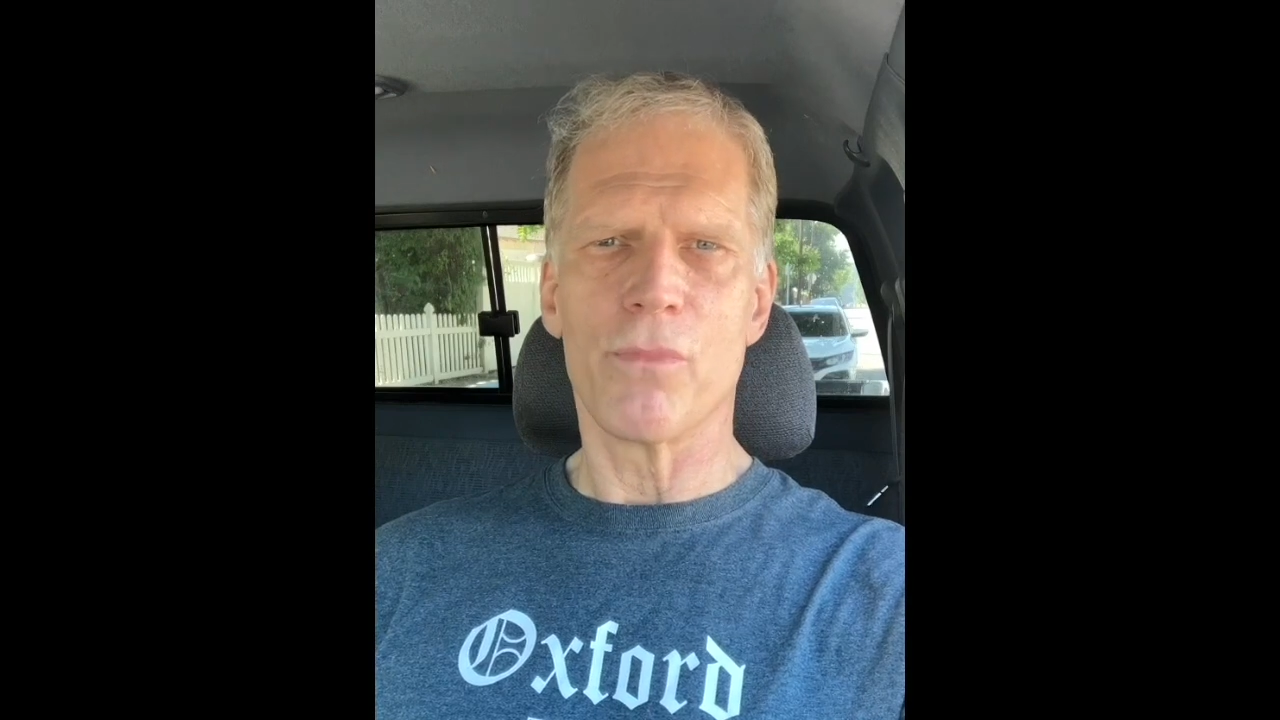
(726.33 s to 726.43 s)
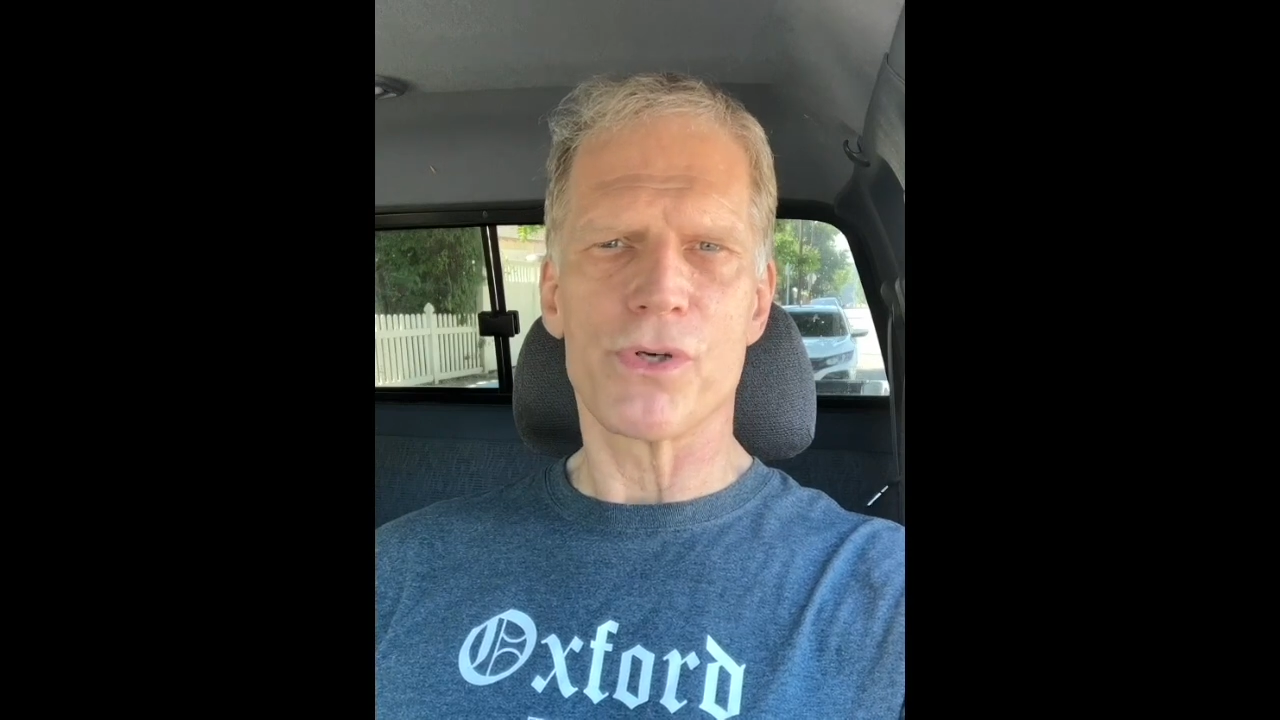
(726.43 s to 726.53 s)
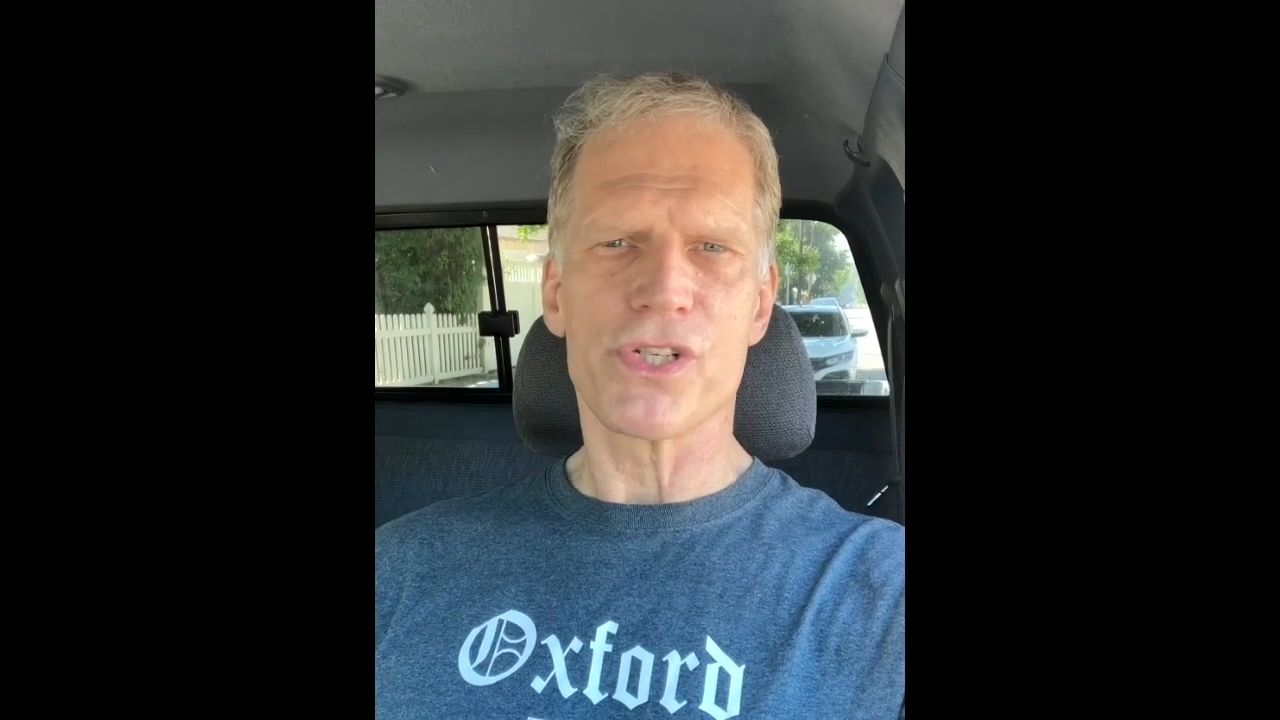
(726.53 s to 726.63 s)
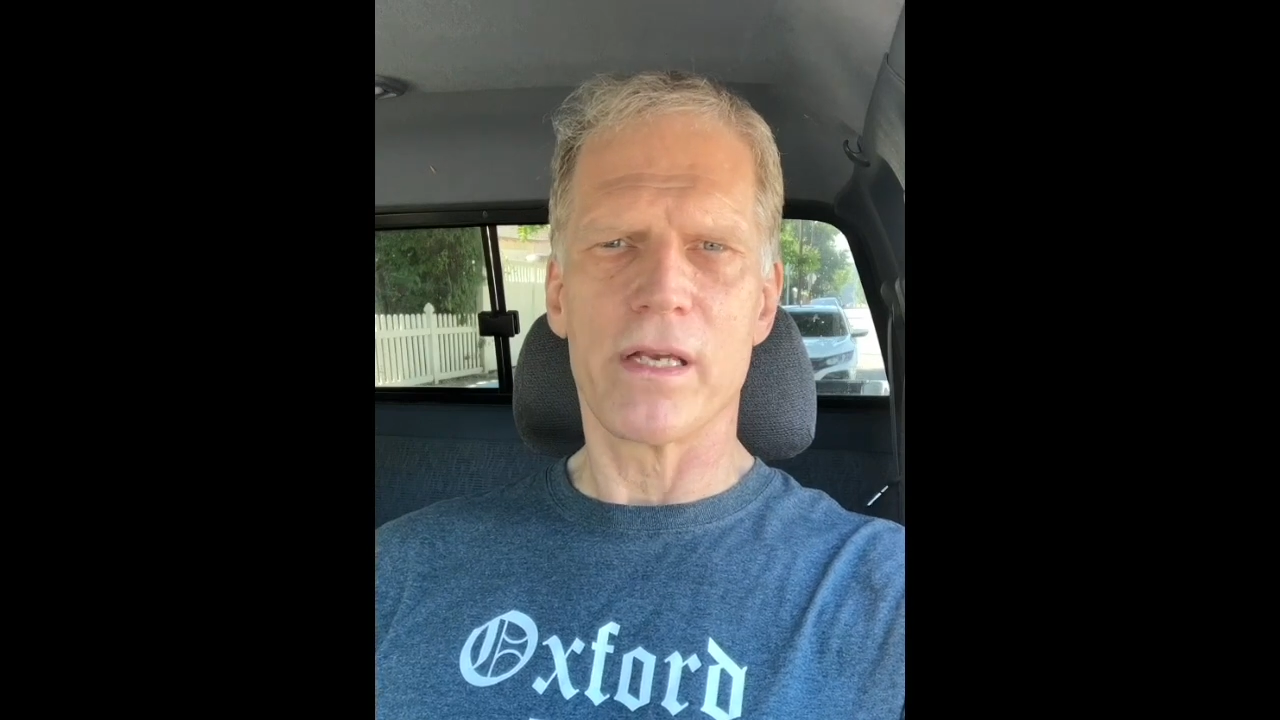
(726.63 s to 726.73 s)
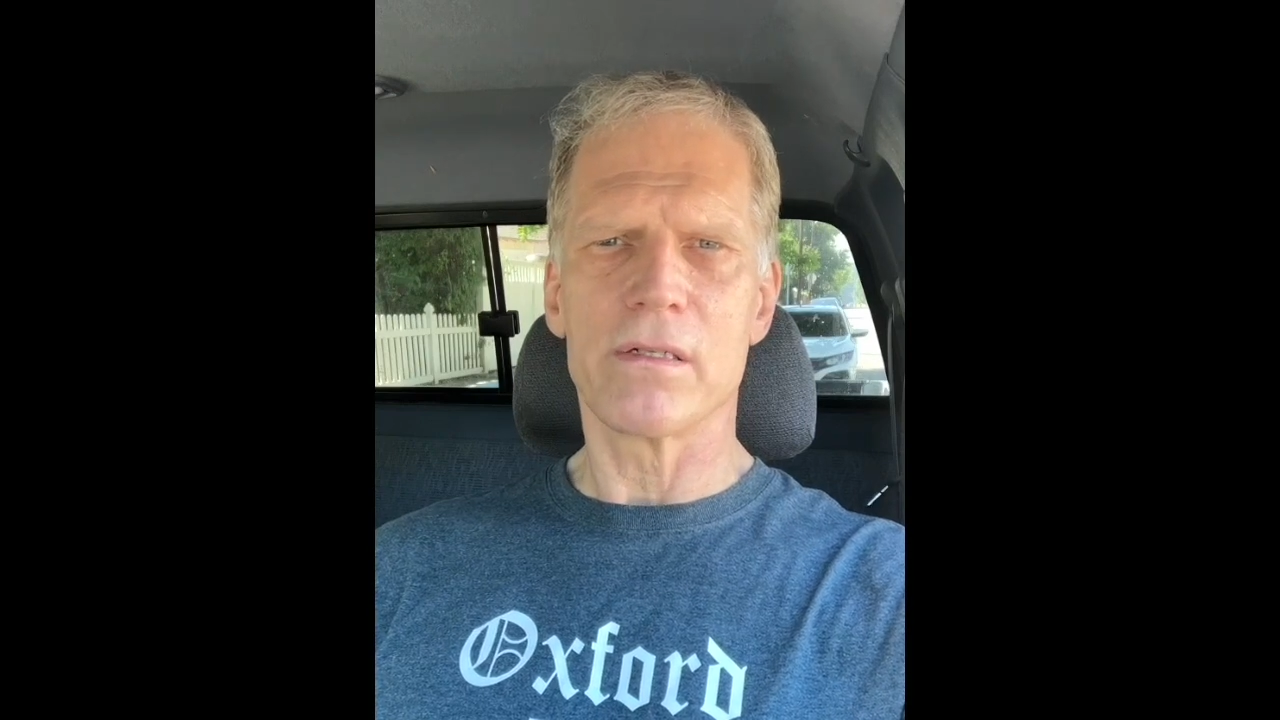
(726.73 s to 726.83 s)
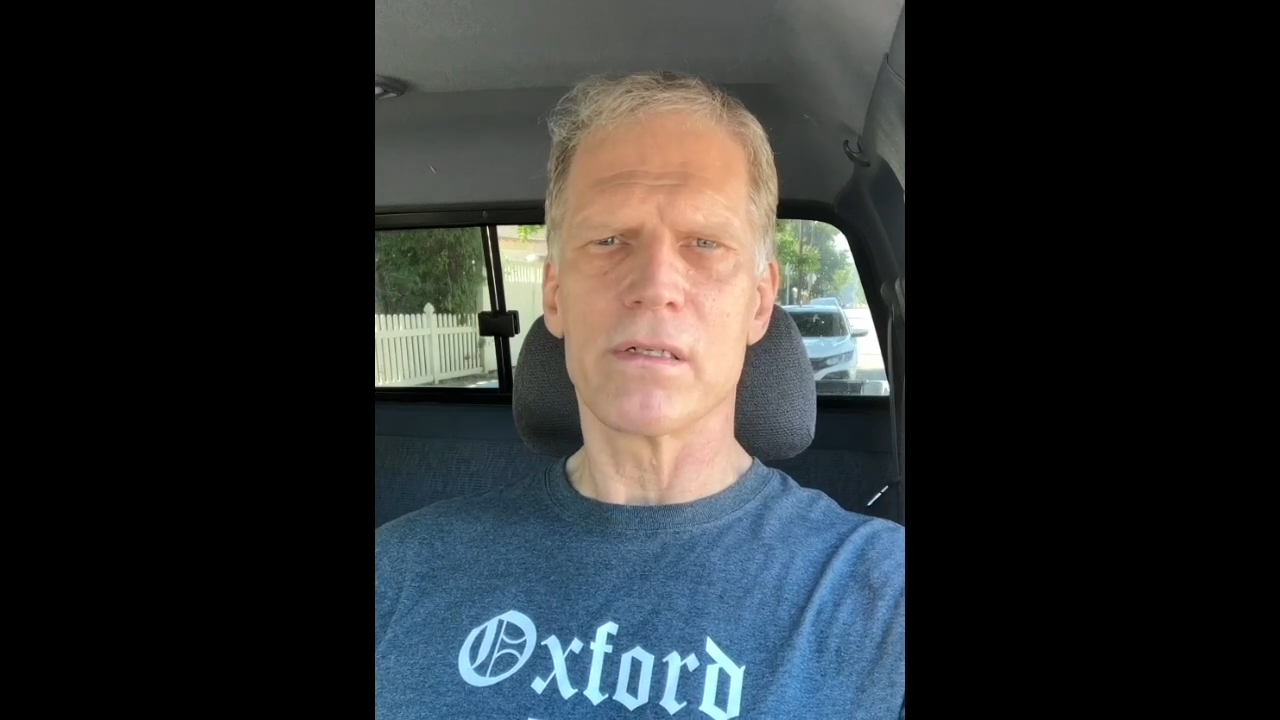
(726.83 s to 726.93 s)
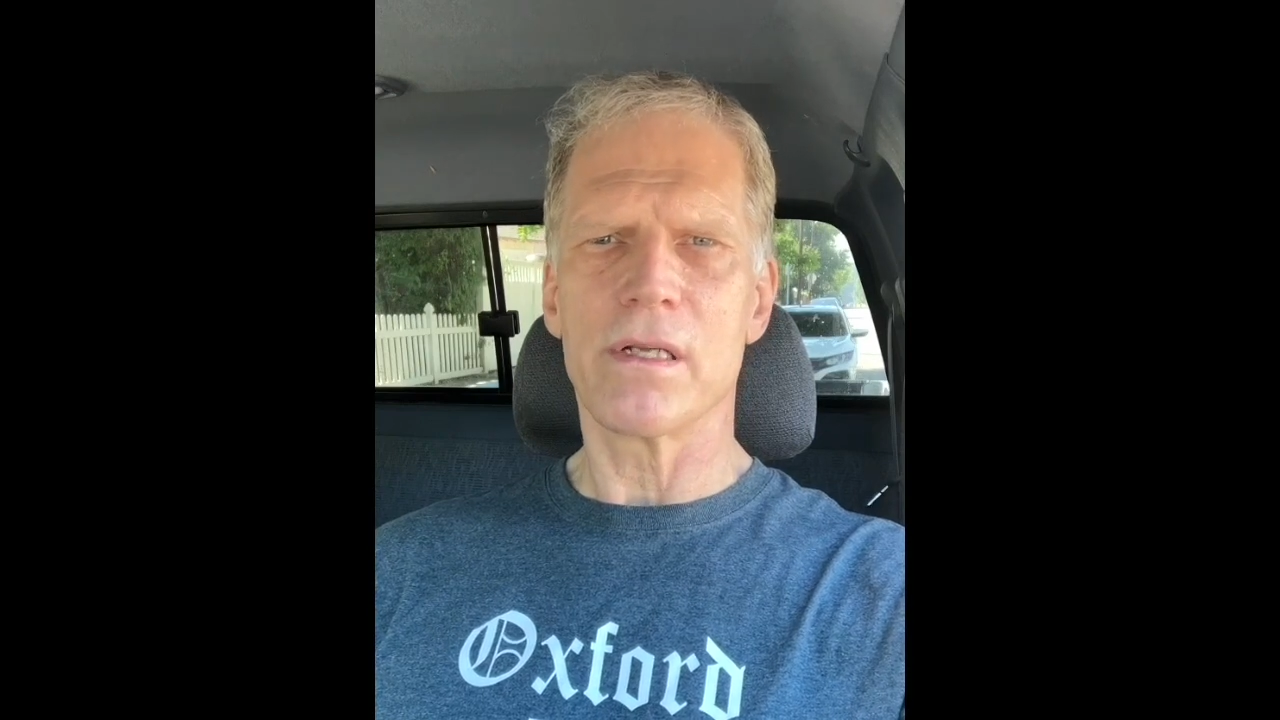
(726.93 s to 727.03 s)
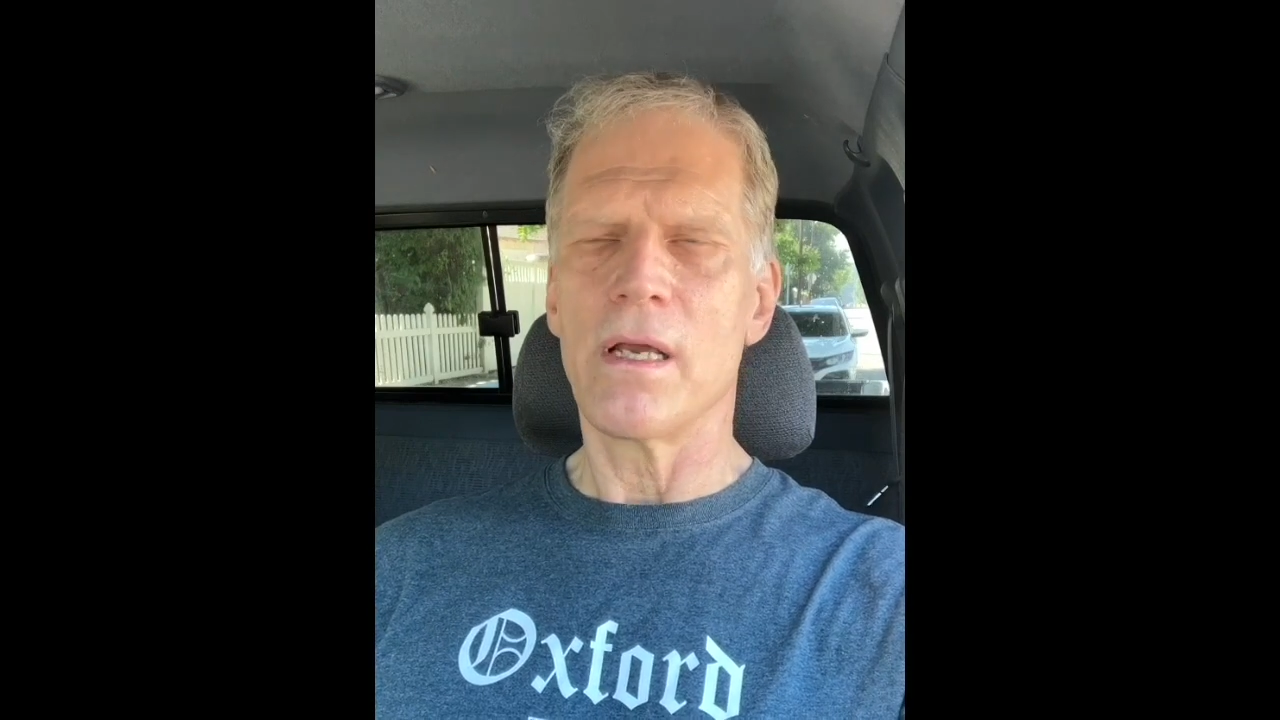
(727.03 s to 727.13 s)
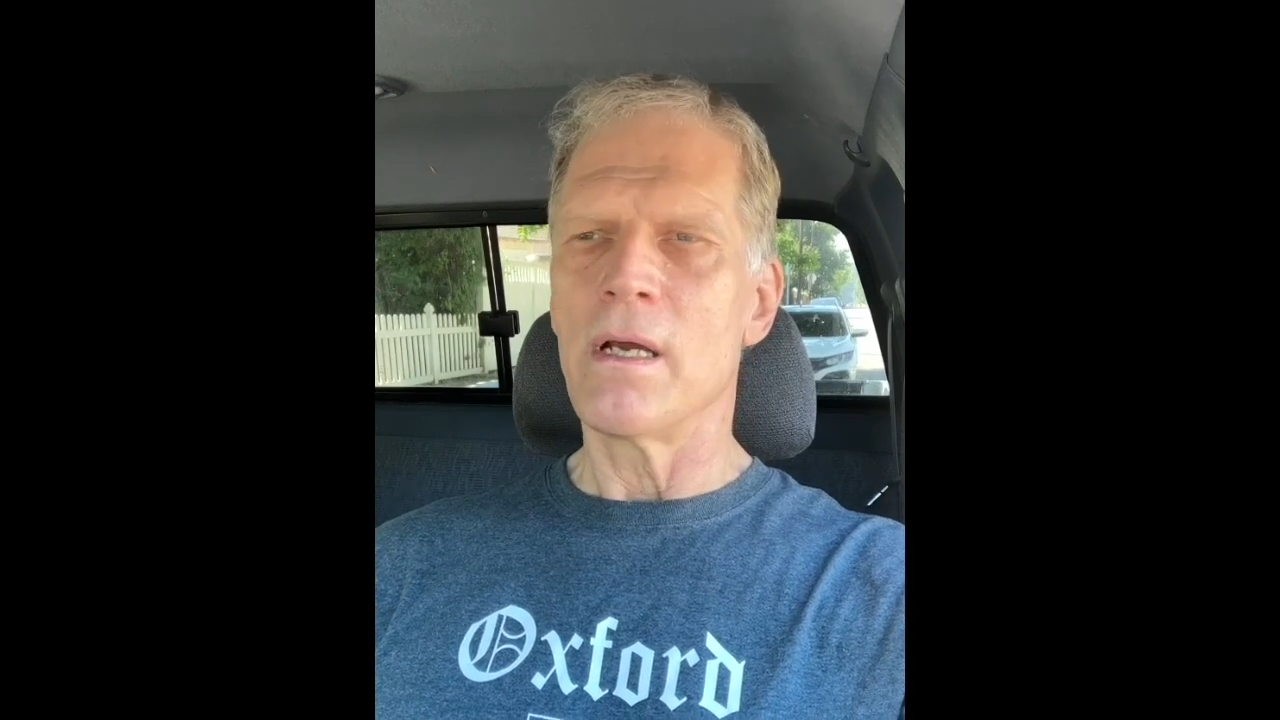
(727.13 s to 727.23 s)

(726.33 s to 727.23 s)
more skilled,